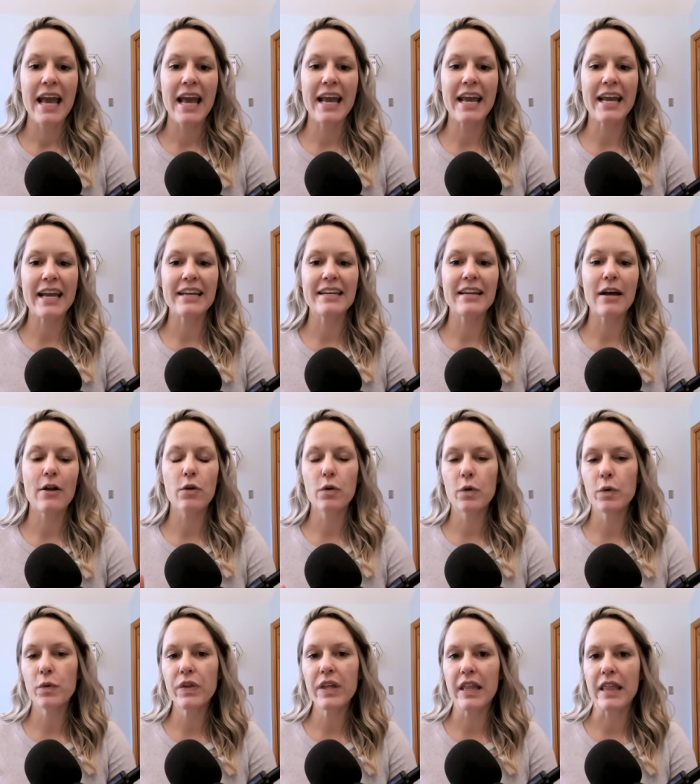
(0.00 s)
And not
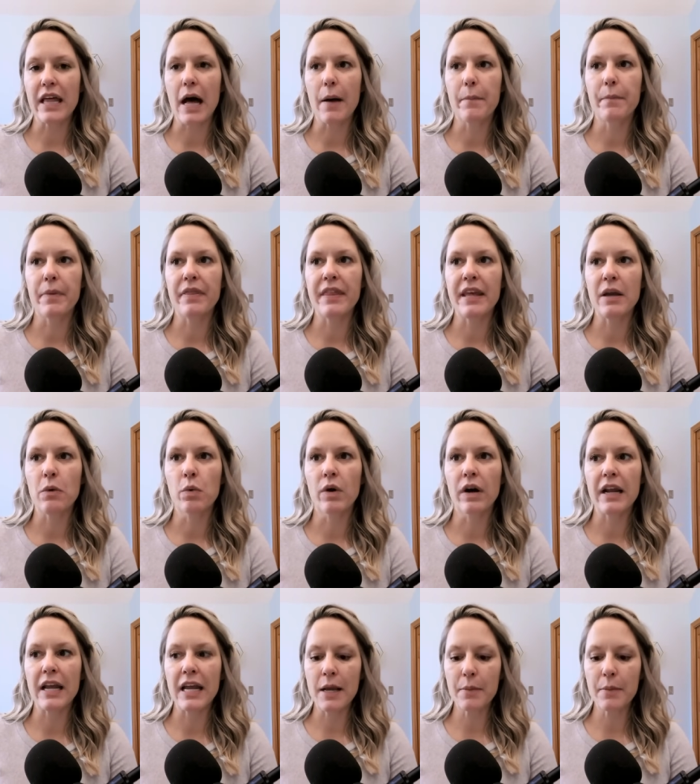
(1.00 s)
only that, but they were
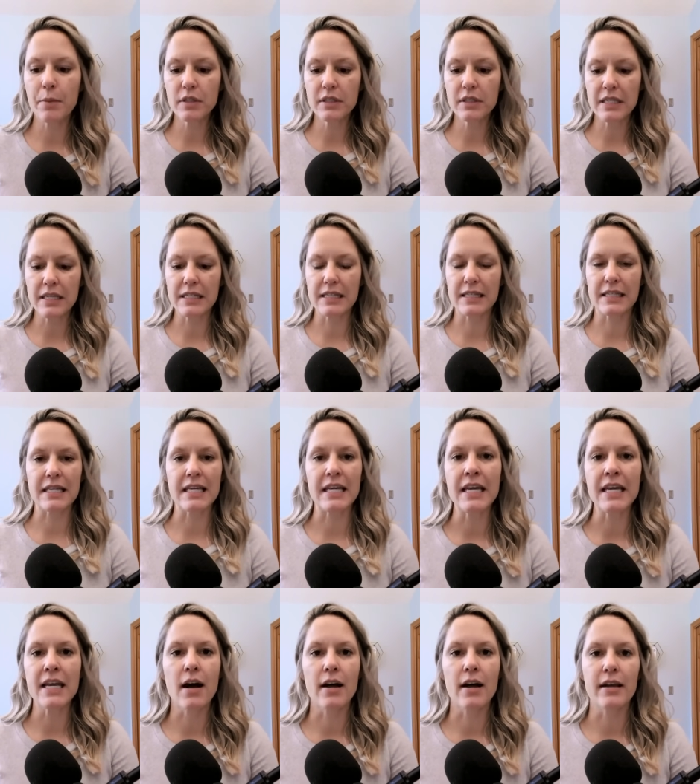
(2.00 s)
able to
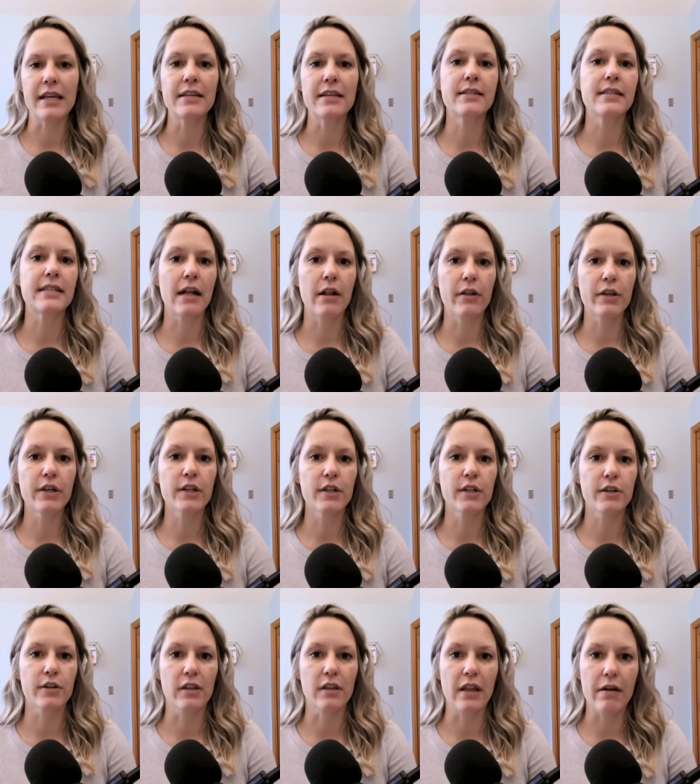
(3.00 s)
see on a
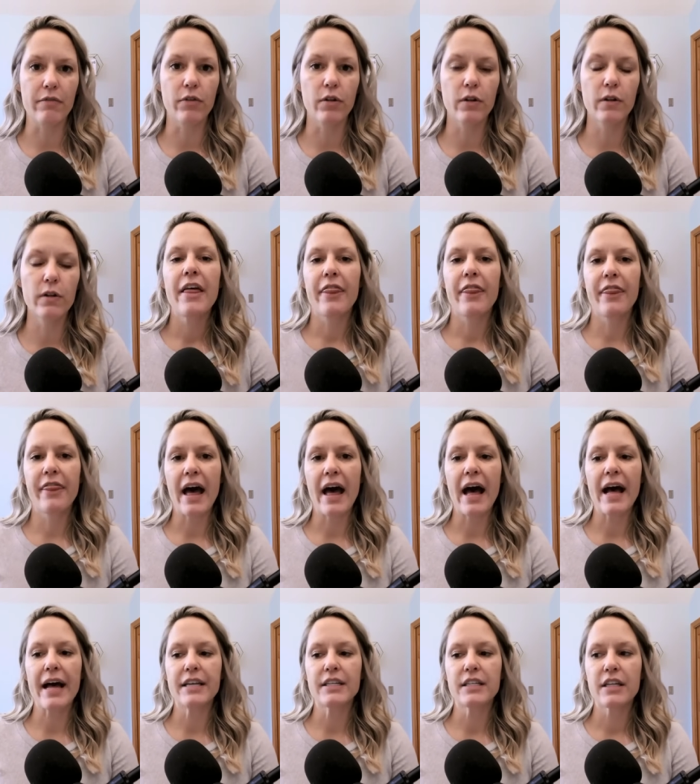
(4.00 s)
cellular level
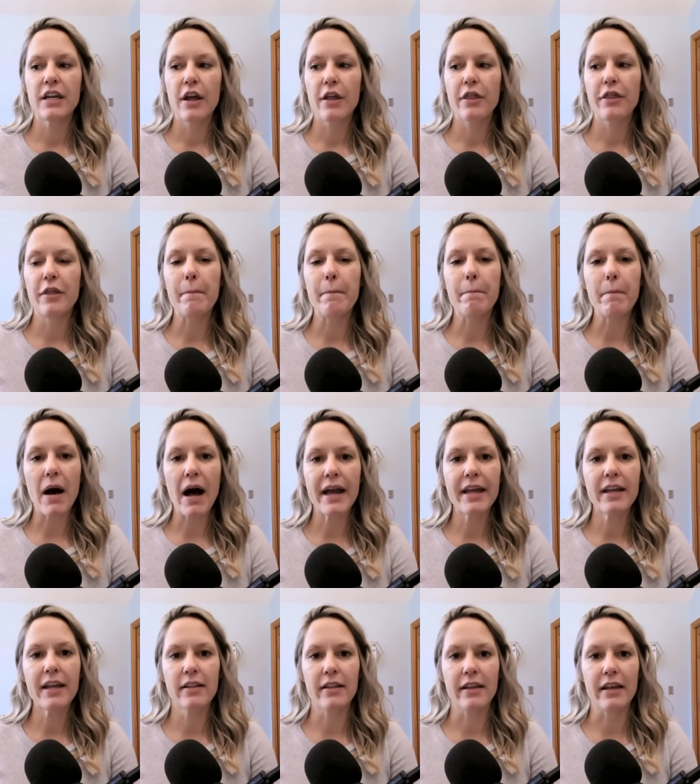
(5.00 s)
that the
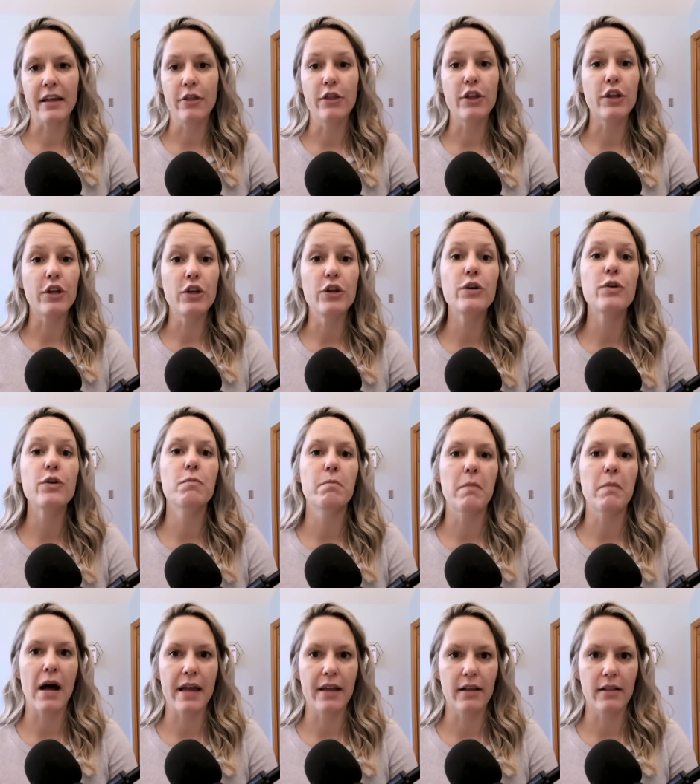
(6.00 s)
myelin, the new
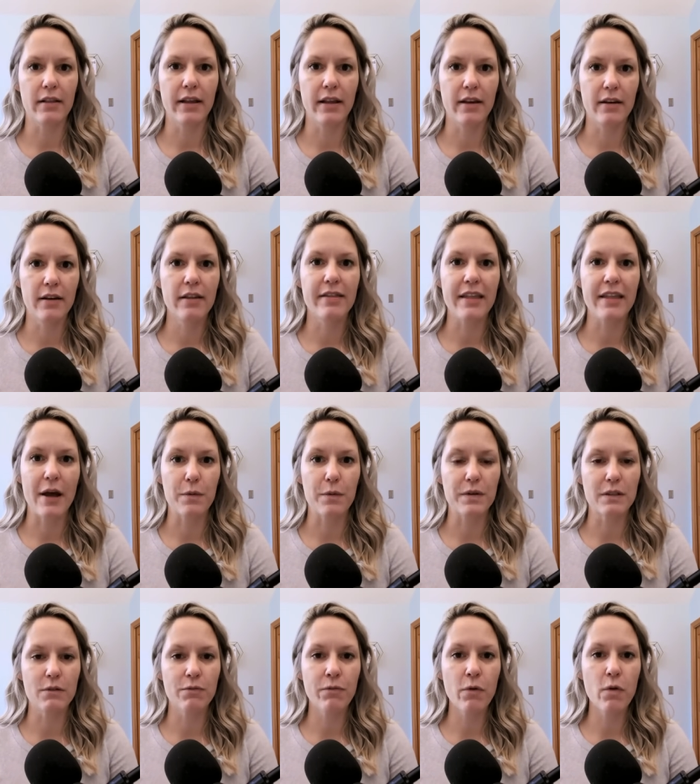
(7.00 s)
myelin that
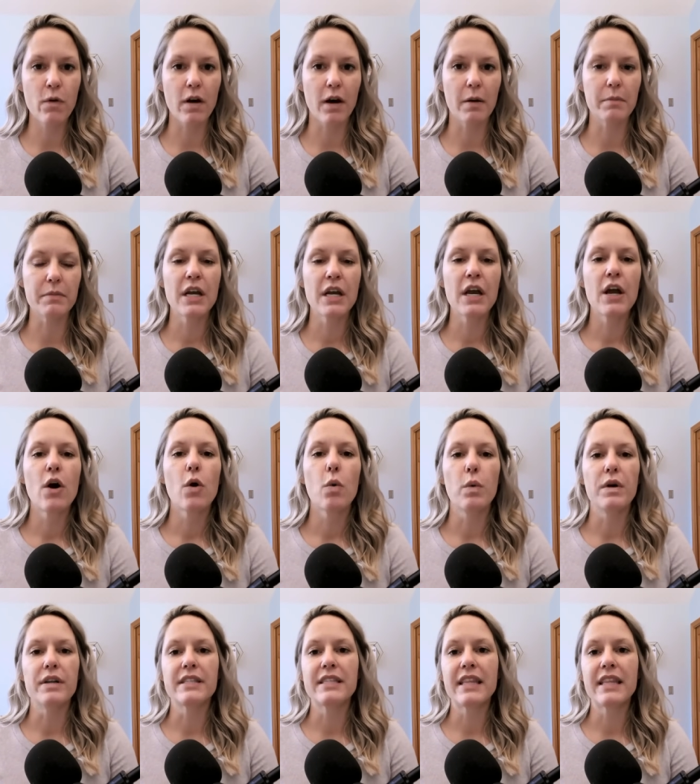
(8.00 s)
was formed,
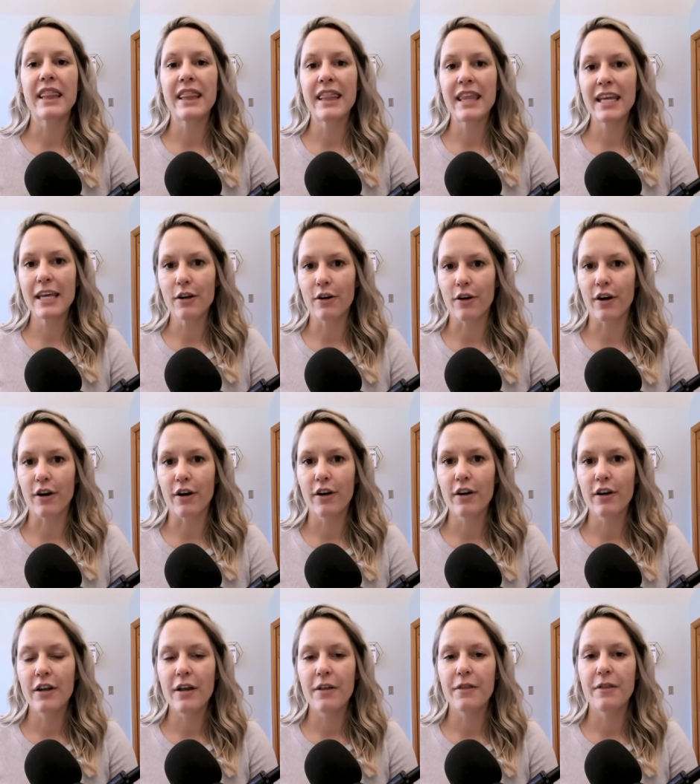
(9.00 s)
was
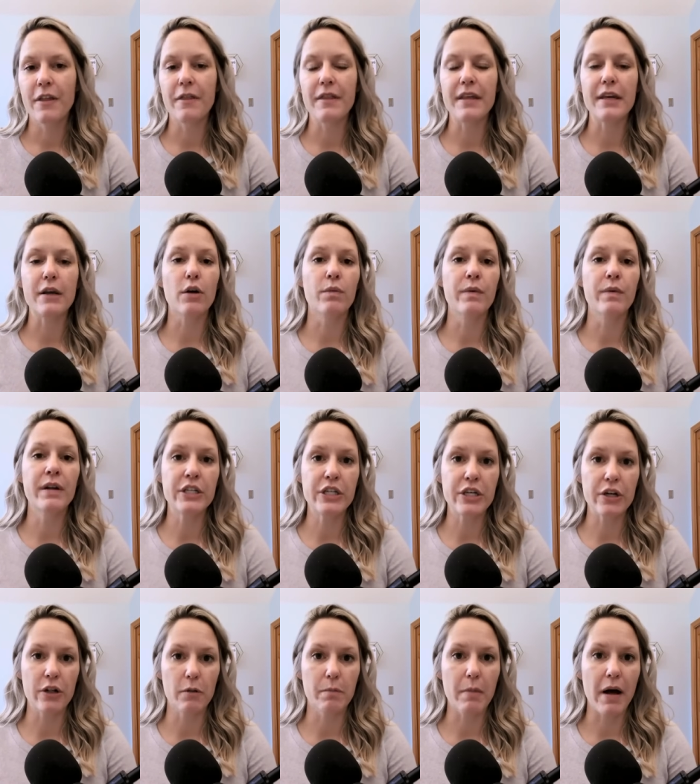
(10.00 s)
thinner than the
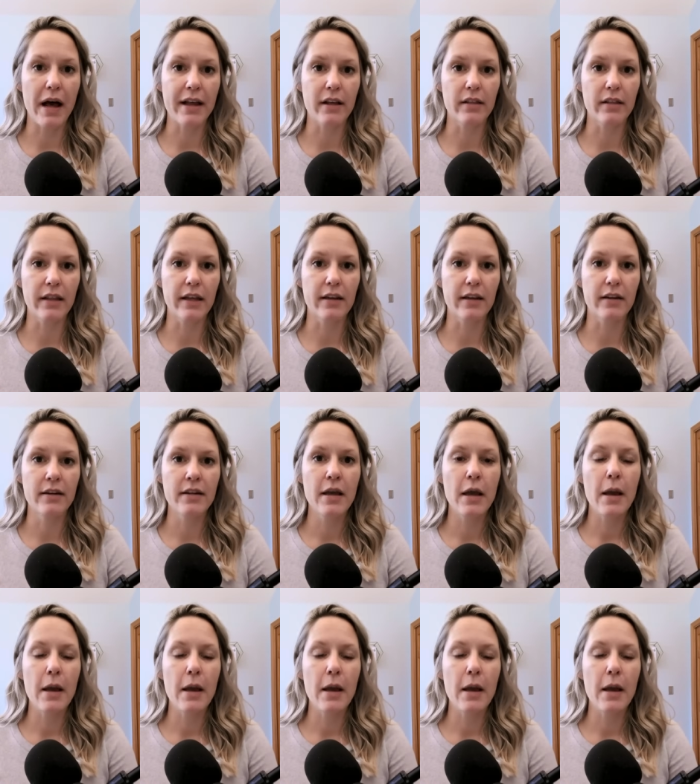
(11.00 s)
original myelin,